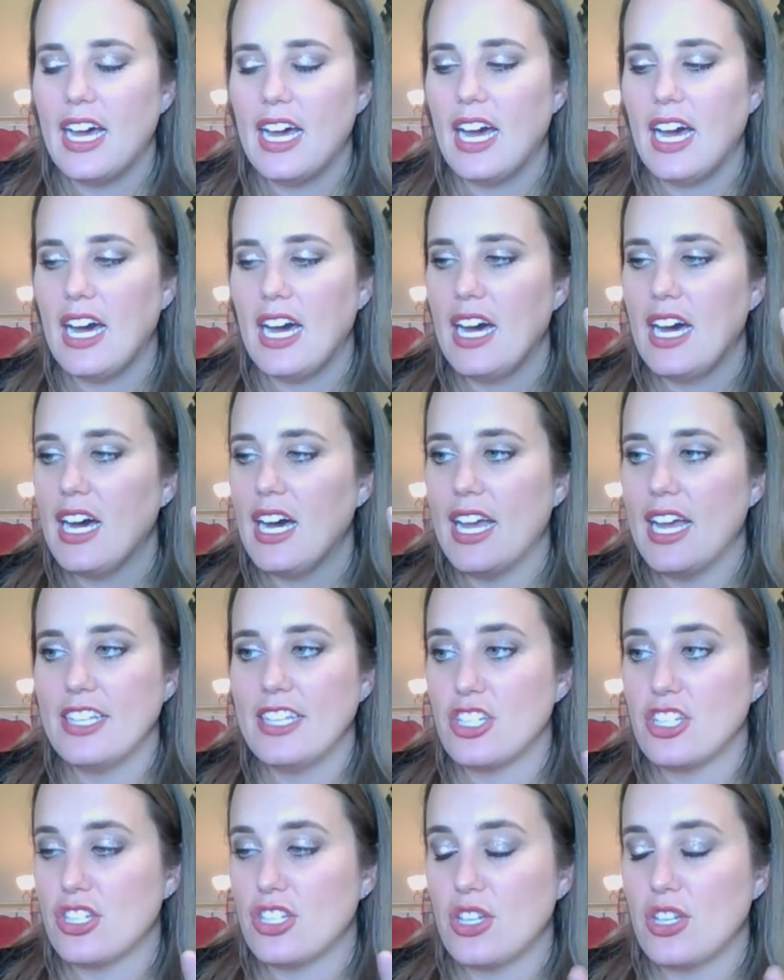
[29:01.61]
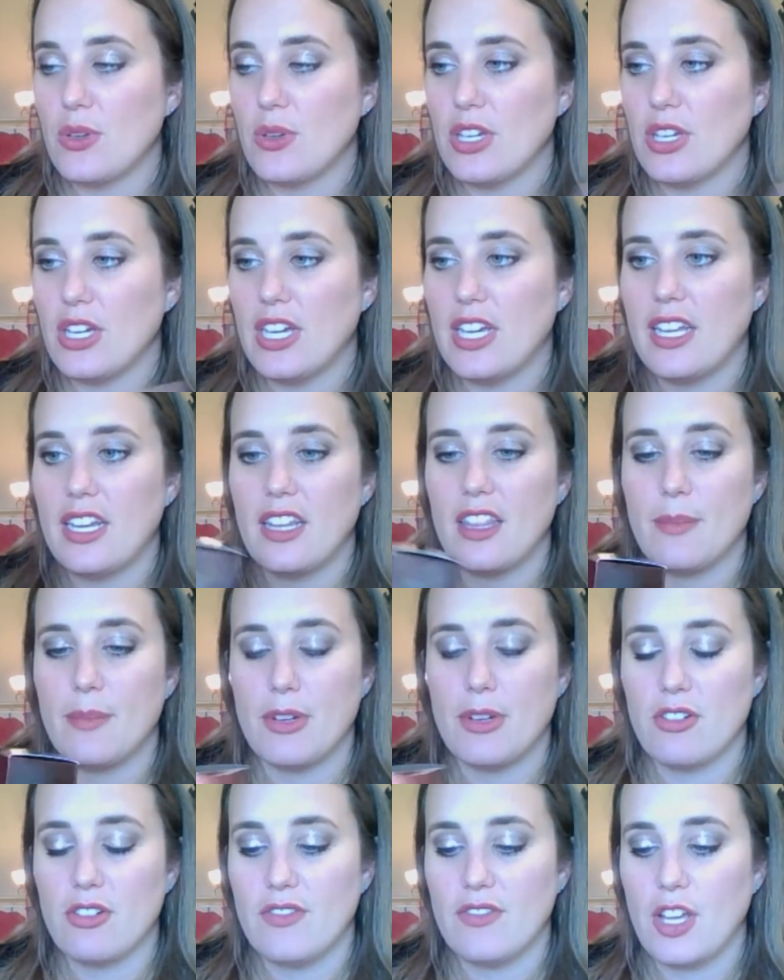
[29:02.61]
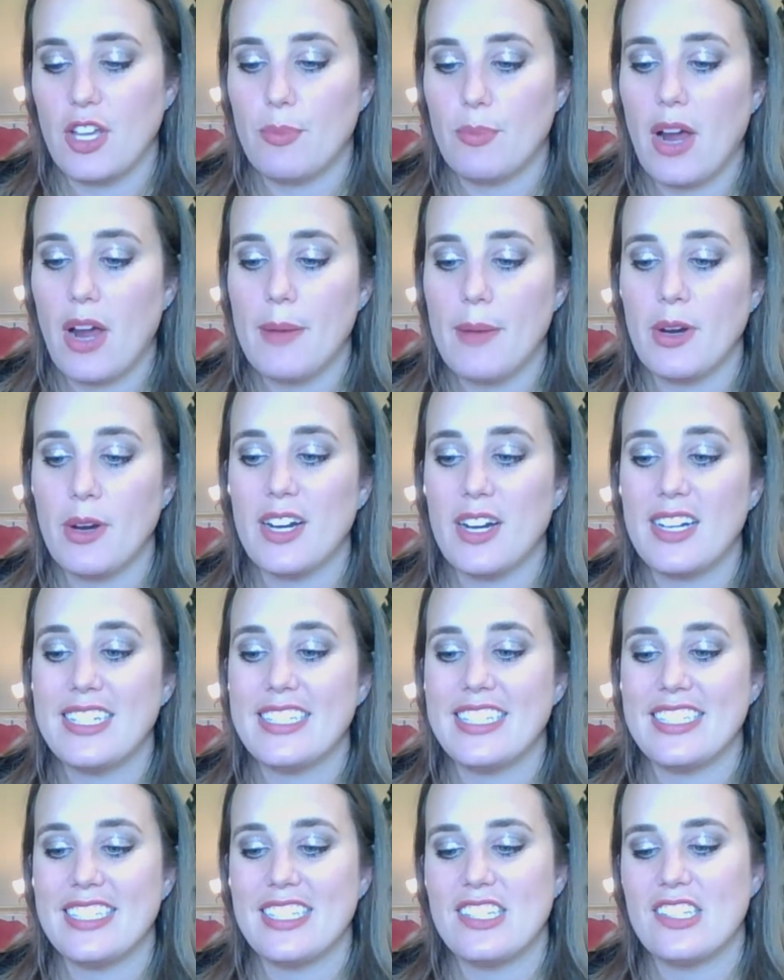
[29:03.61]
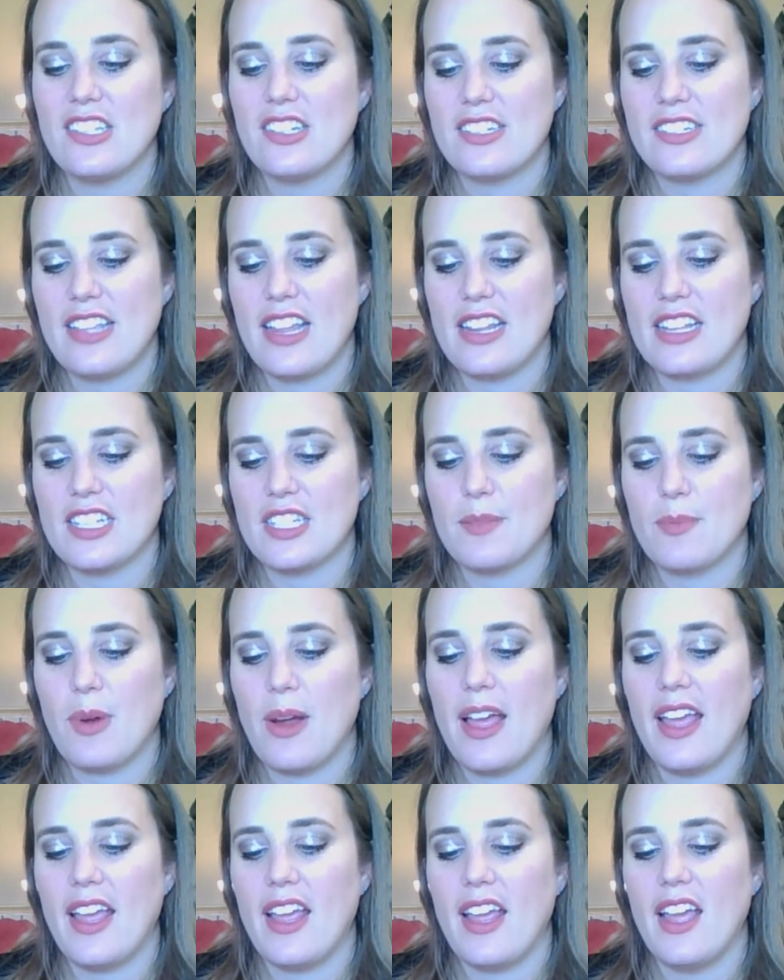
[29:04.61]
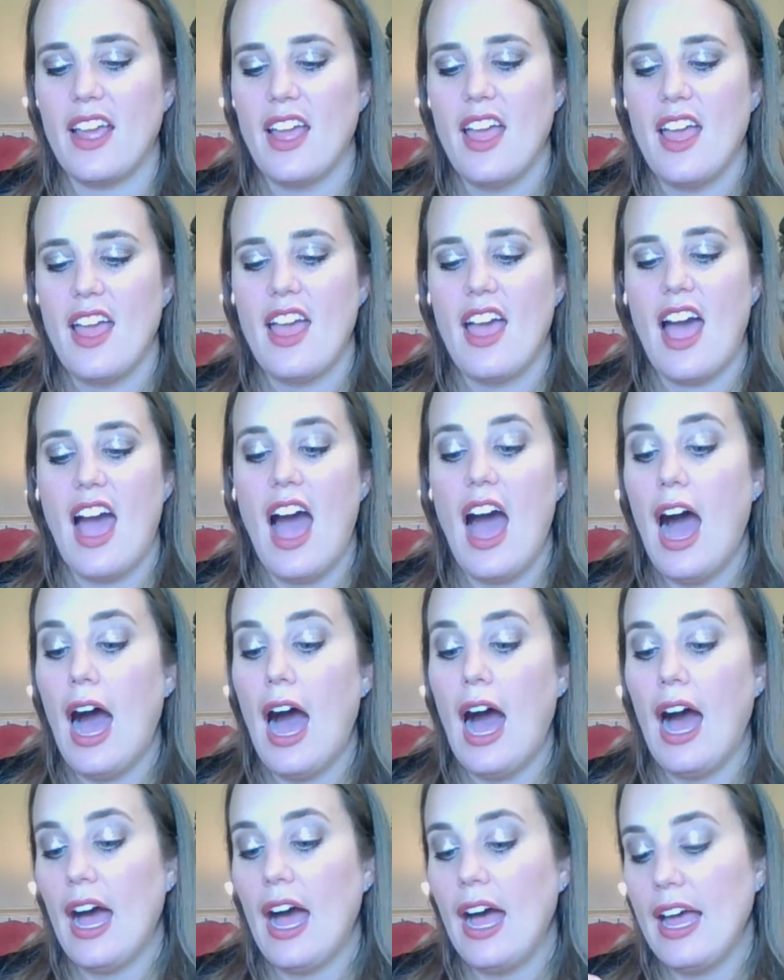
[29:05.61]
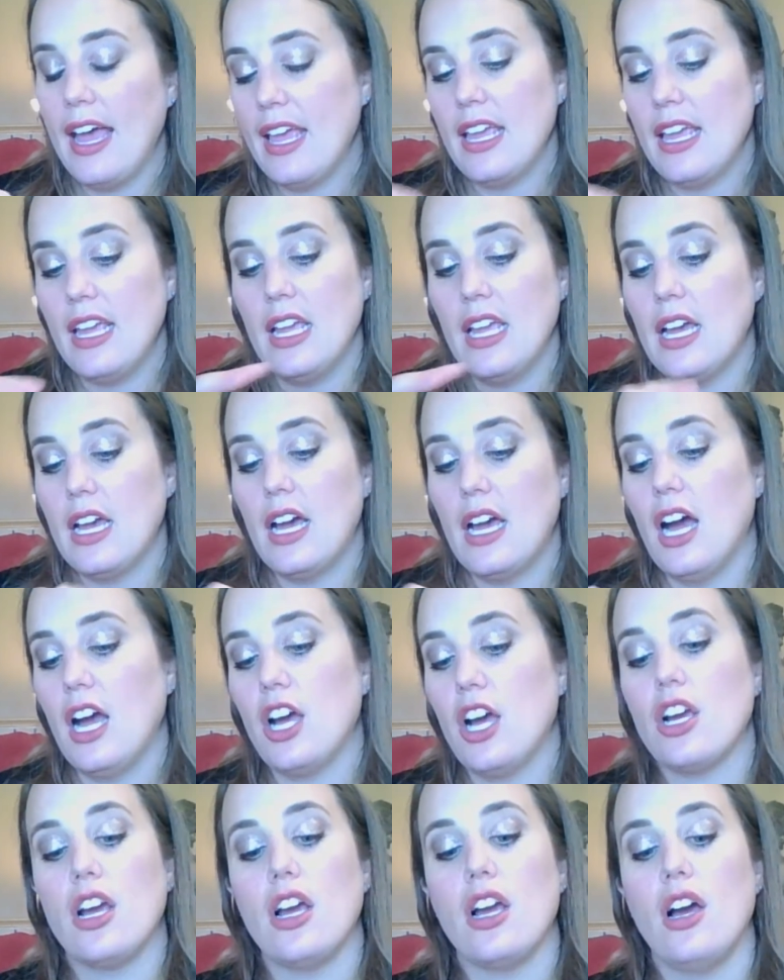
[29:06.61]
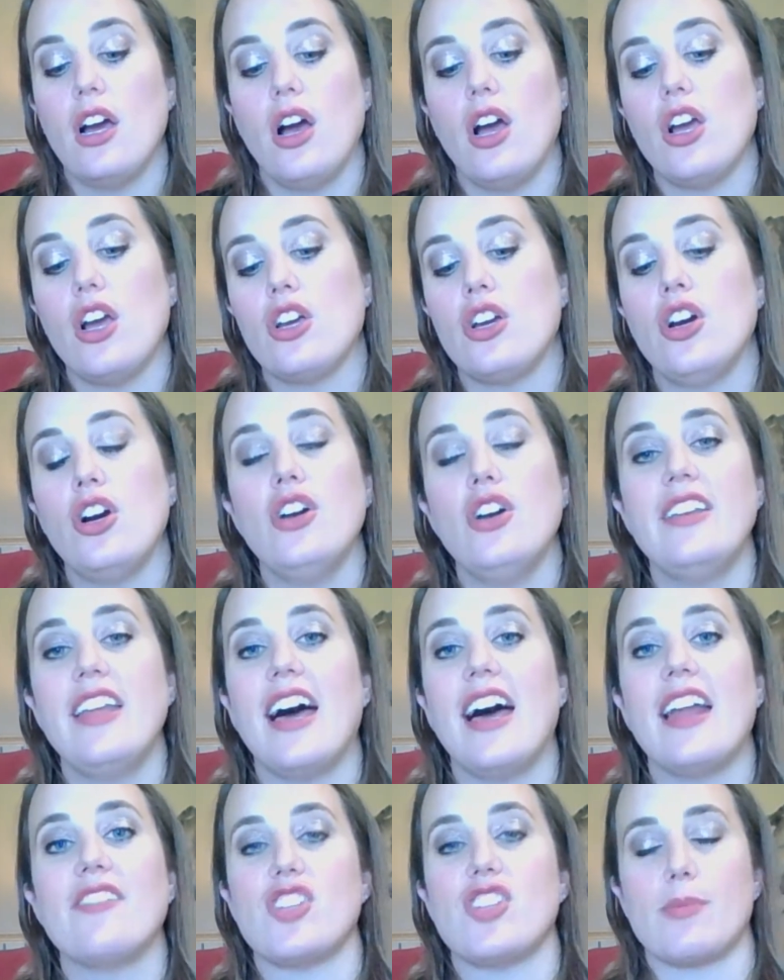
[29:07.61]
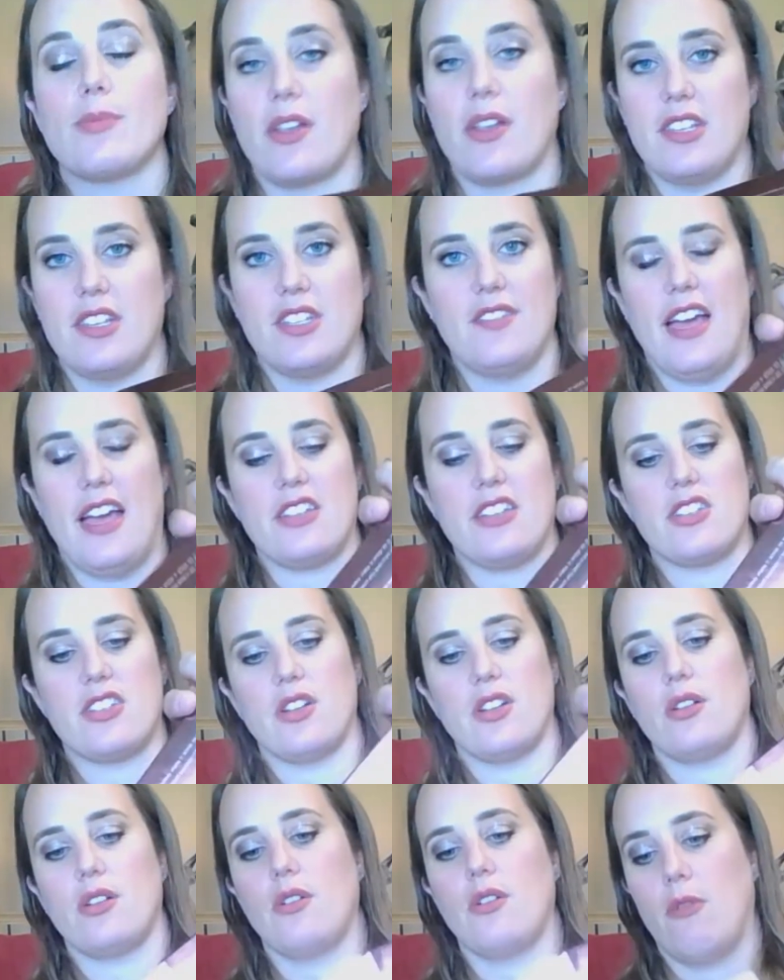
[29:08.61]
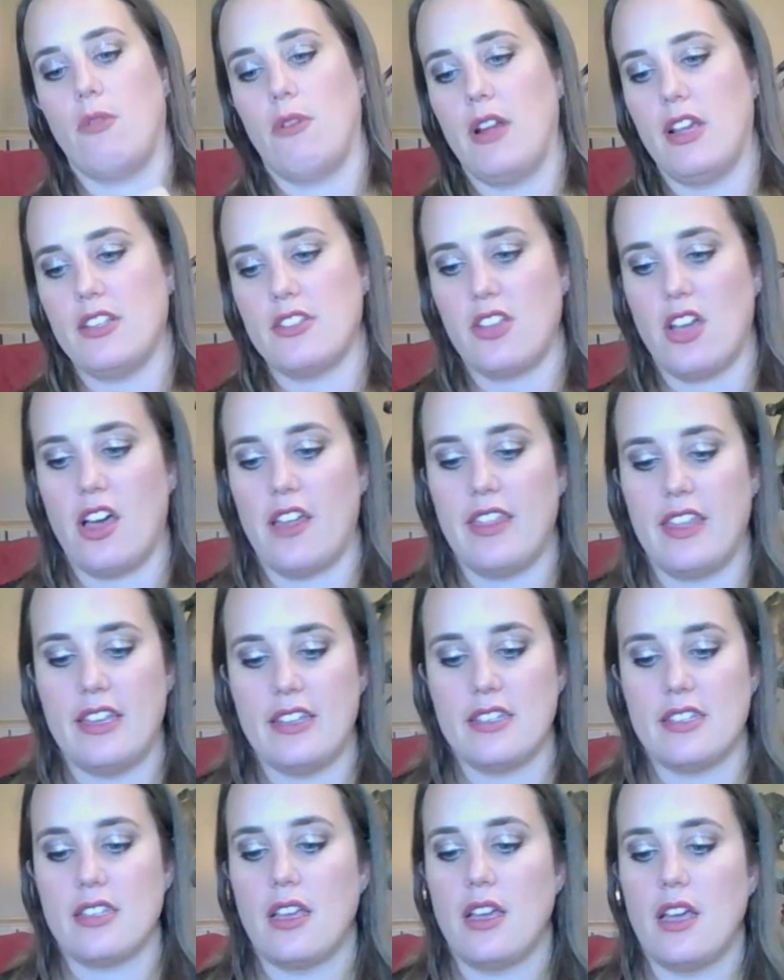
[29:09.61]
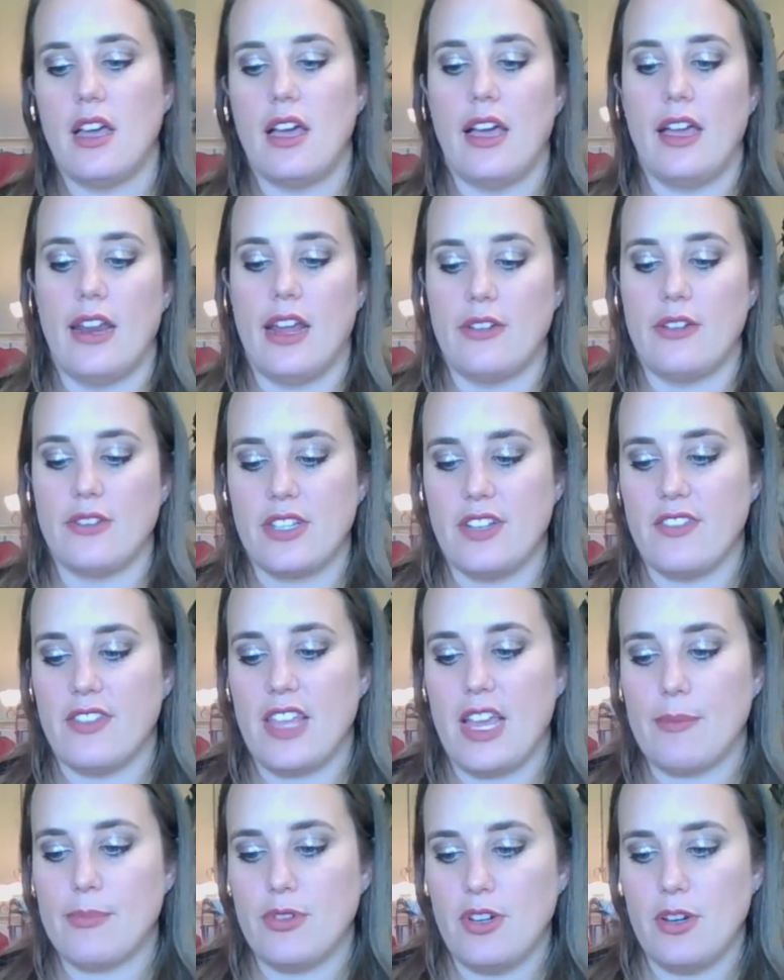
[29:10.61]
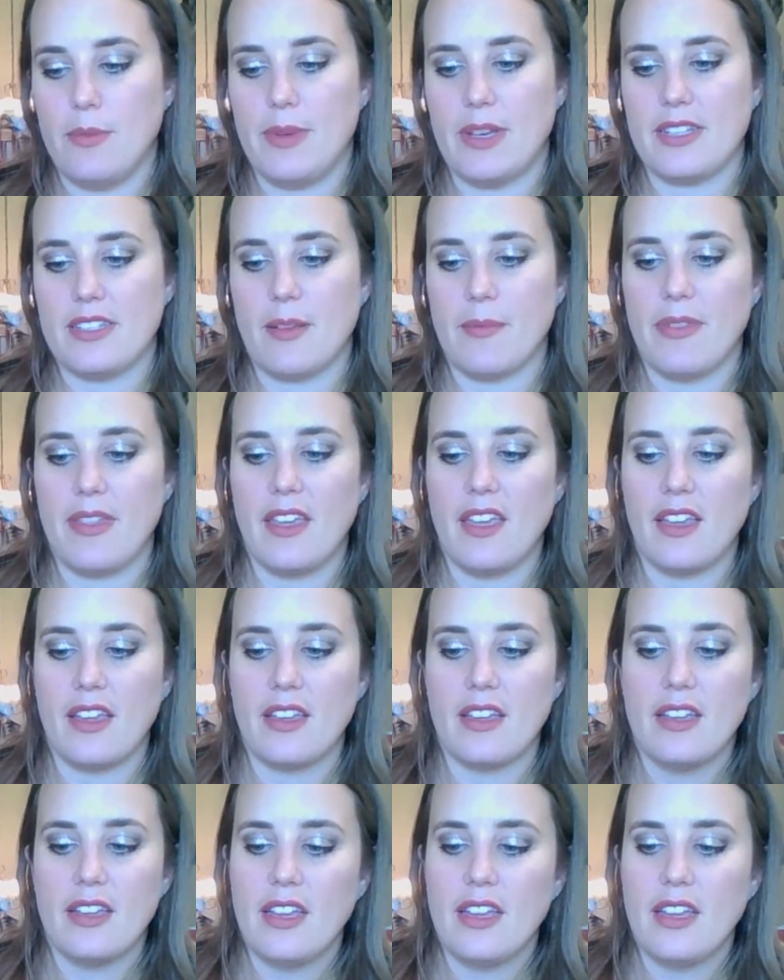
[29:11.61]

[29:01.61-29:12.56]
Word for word: Uh, it's just so good. The Mineral Veil Primer. This is their setting spray. I could not have jumped on this faster when I saw this and I was given the opportunity to pick something.